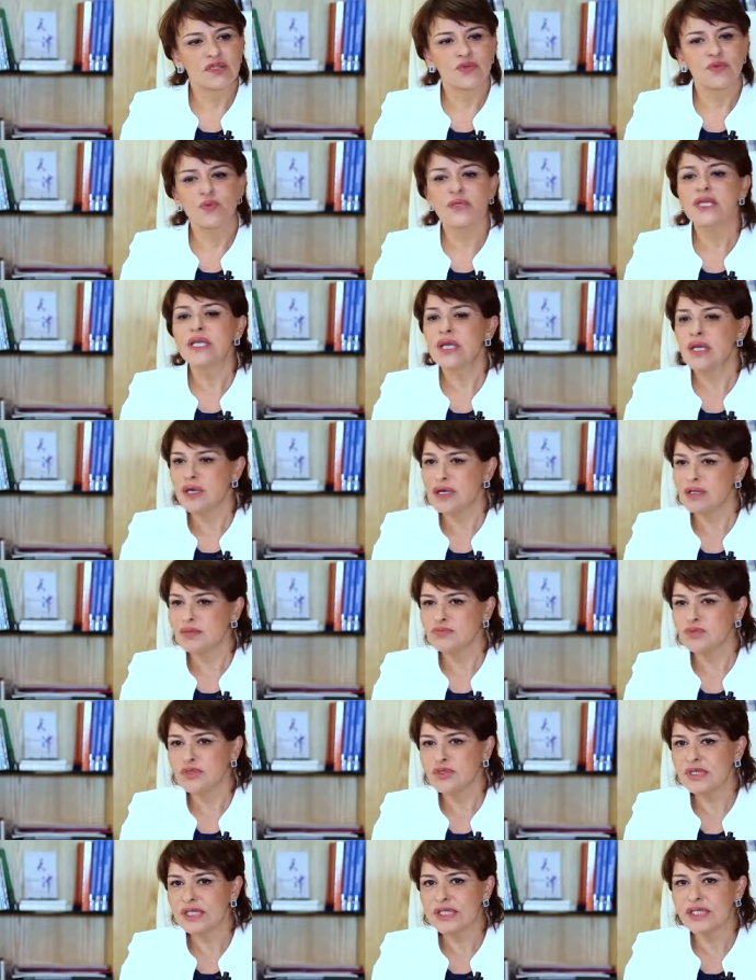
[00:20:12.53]
we are
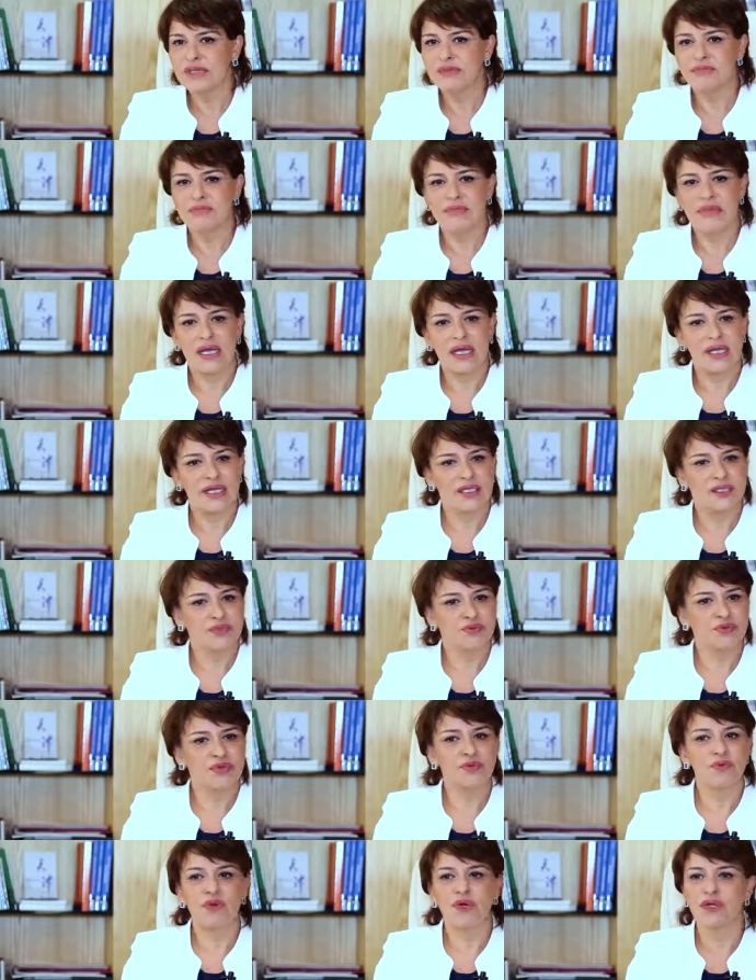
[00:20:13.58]
Muslim and
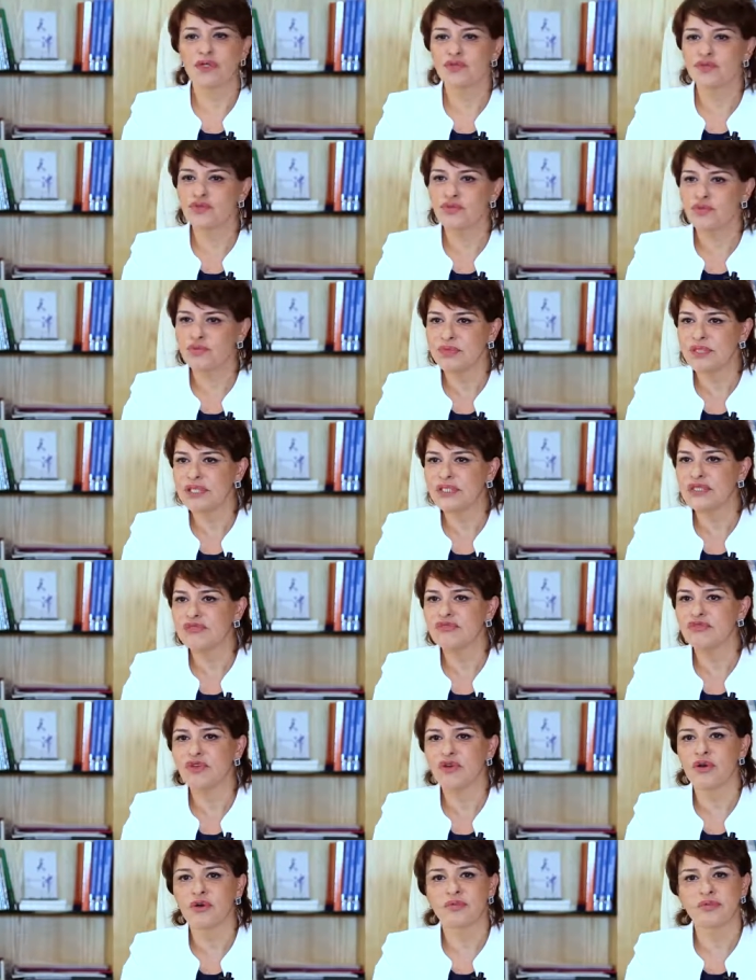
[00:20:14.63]
we want to be
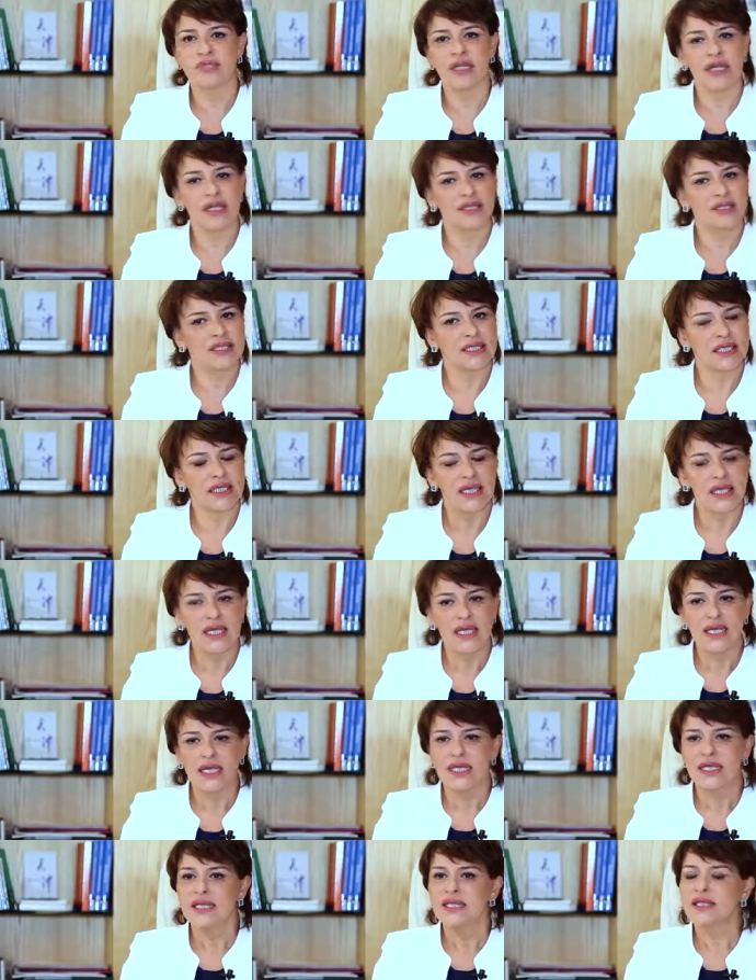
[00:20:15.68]
developed, and
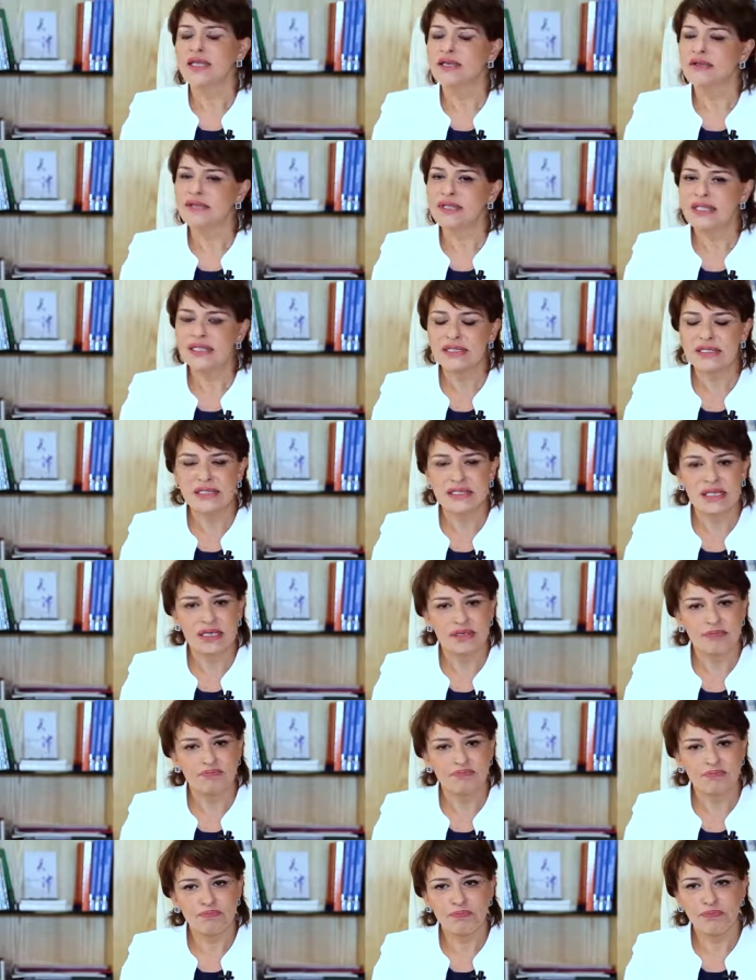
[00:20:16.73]
there is a
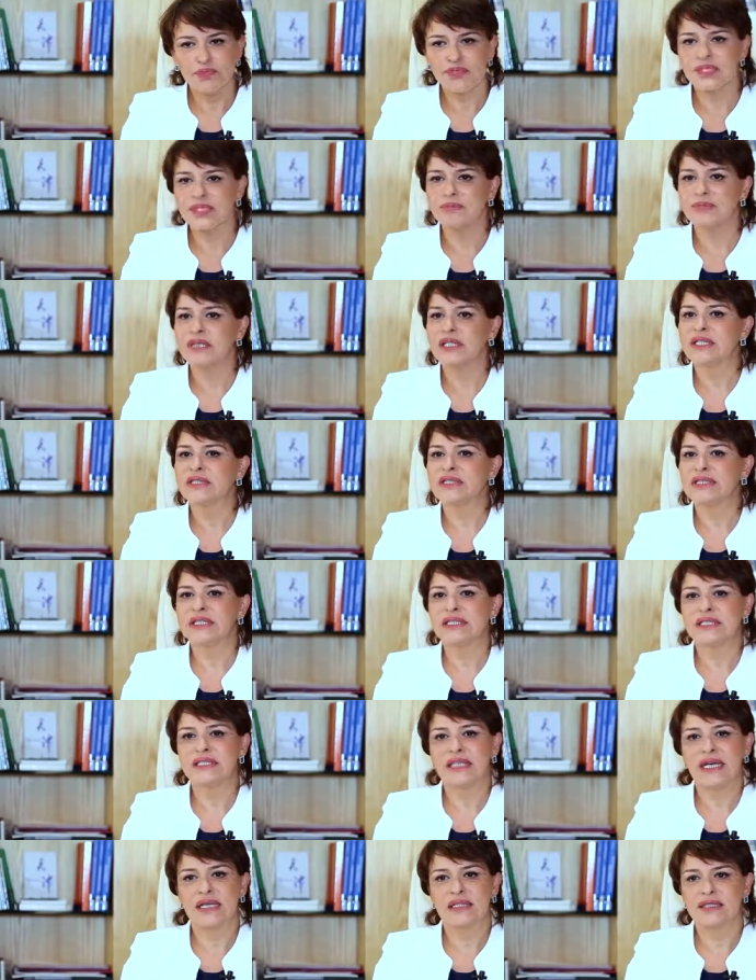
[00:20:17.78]

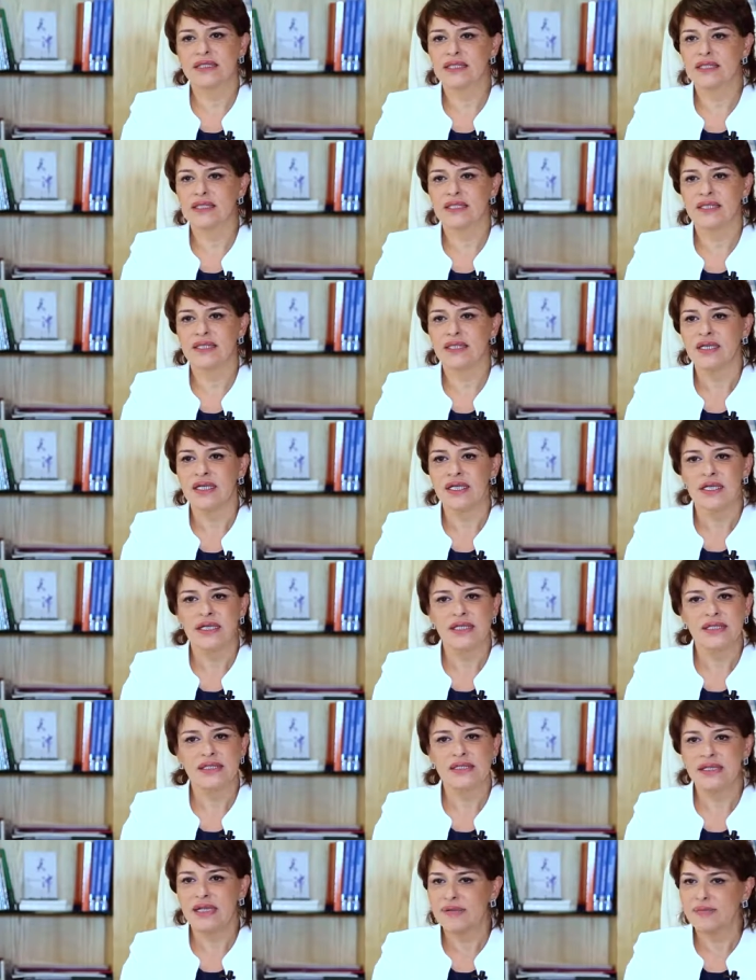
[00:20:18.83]
possibility that
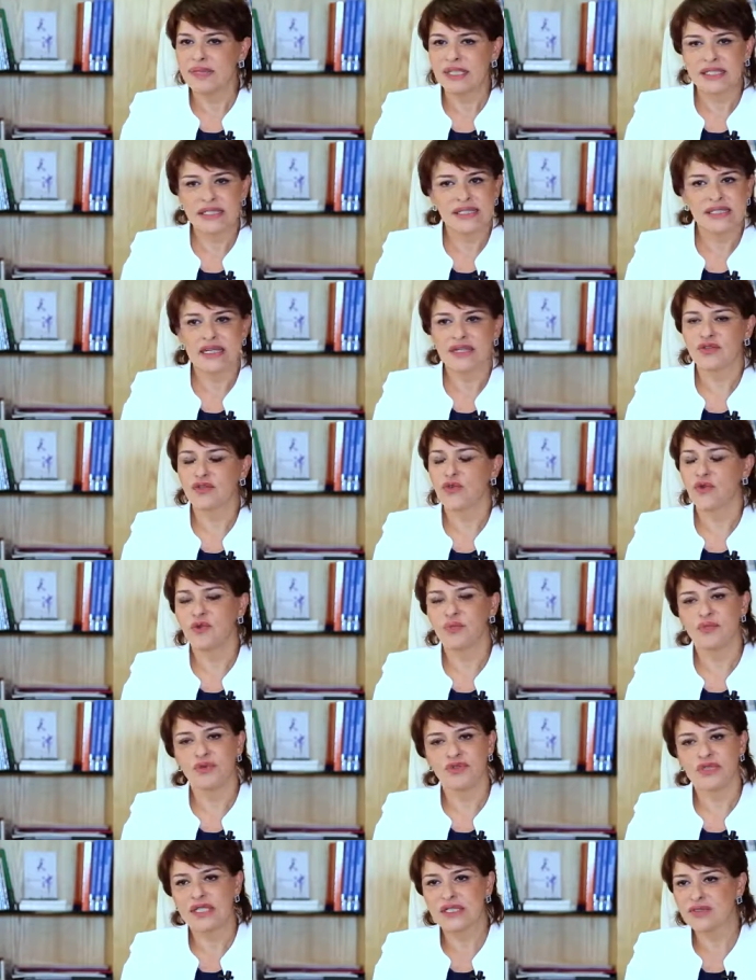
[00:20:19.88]
Islam is not
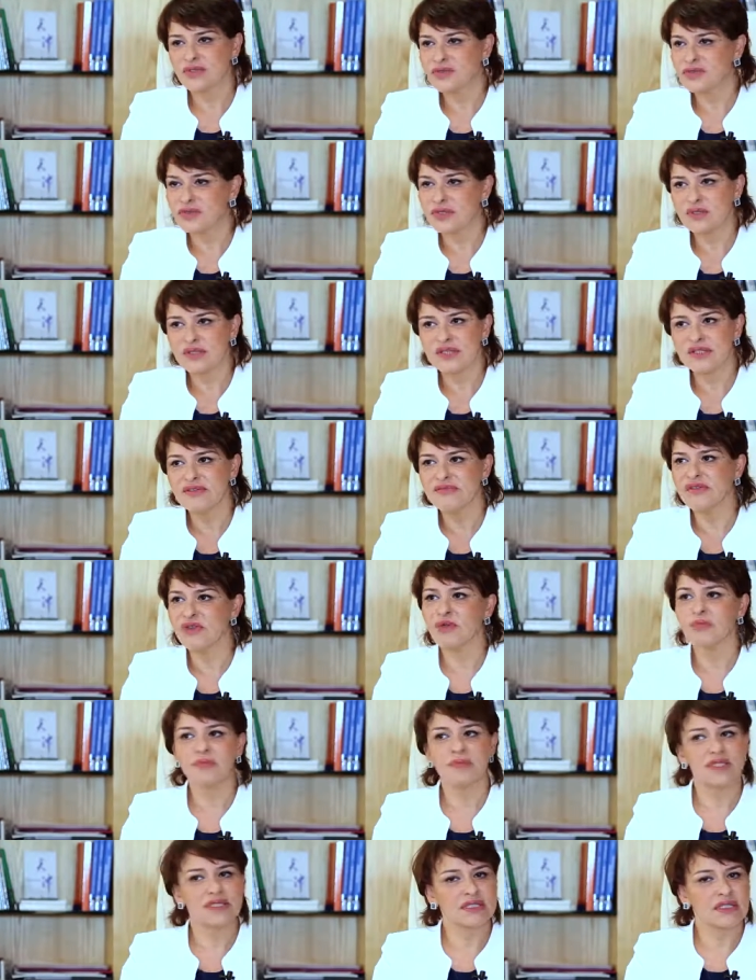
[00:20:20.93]
opposite to the
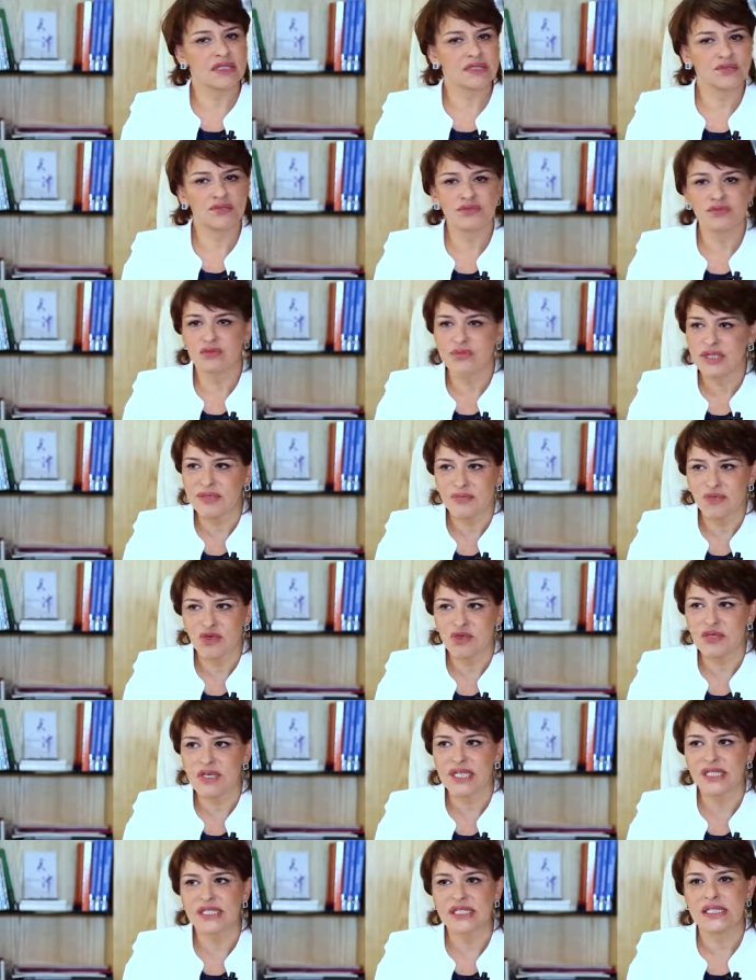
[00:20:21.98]
development and to
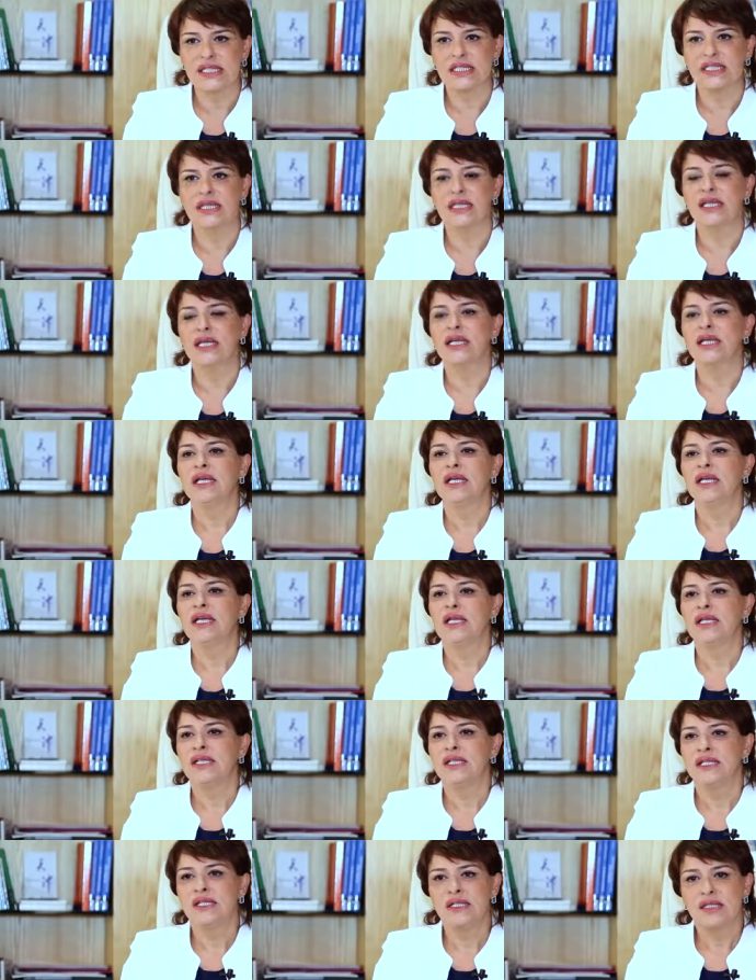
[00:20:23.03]
democracy,
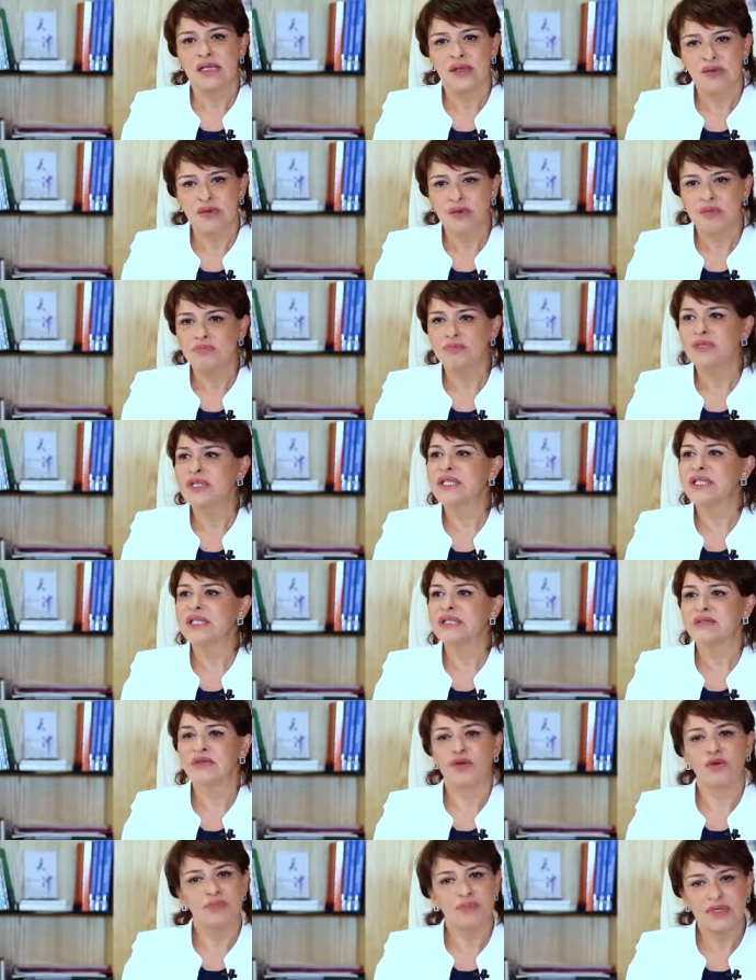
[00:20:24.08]
so
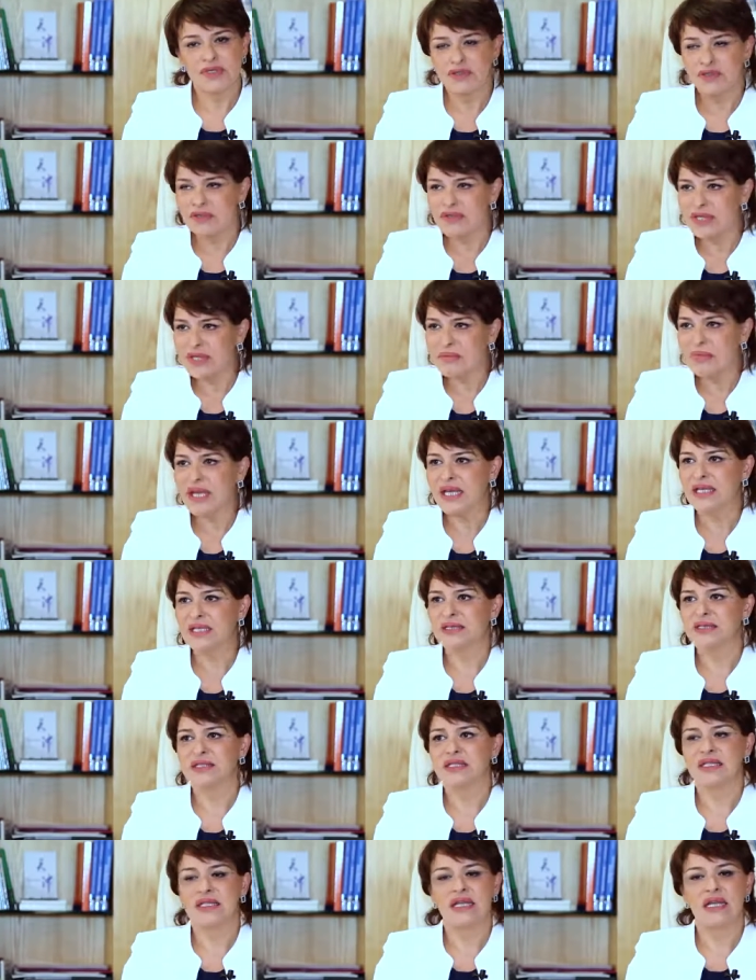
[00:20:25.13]
please open the
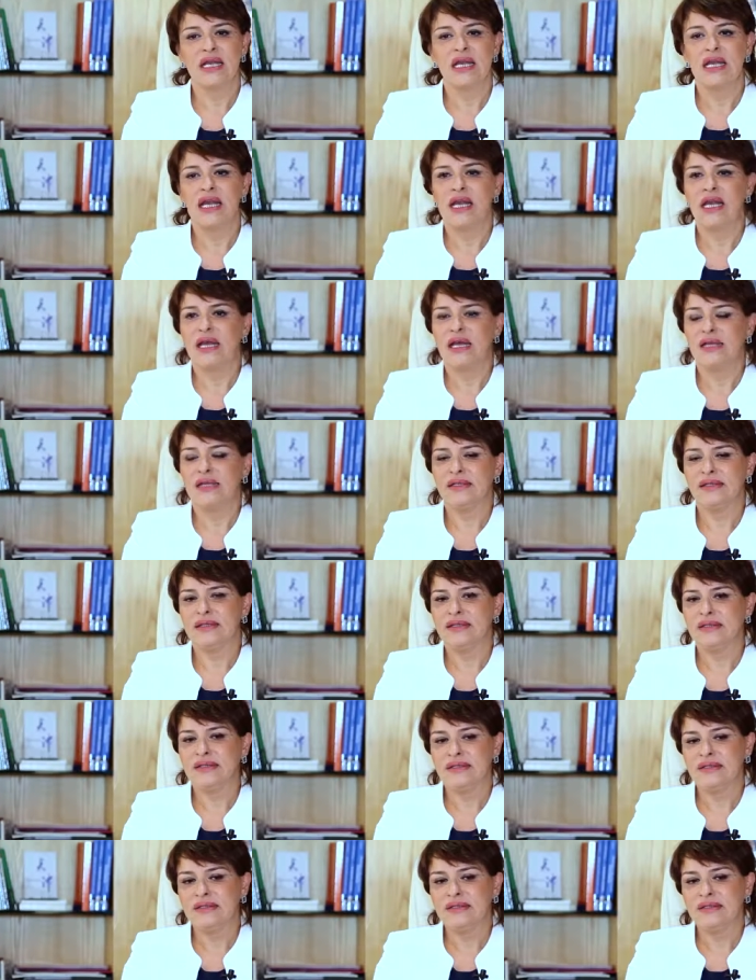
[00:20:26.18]
debate. and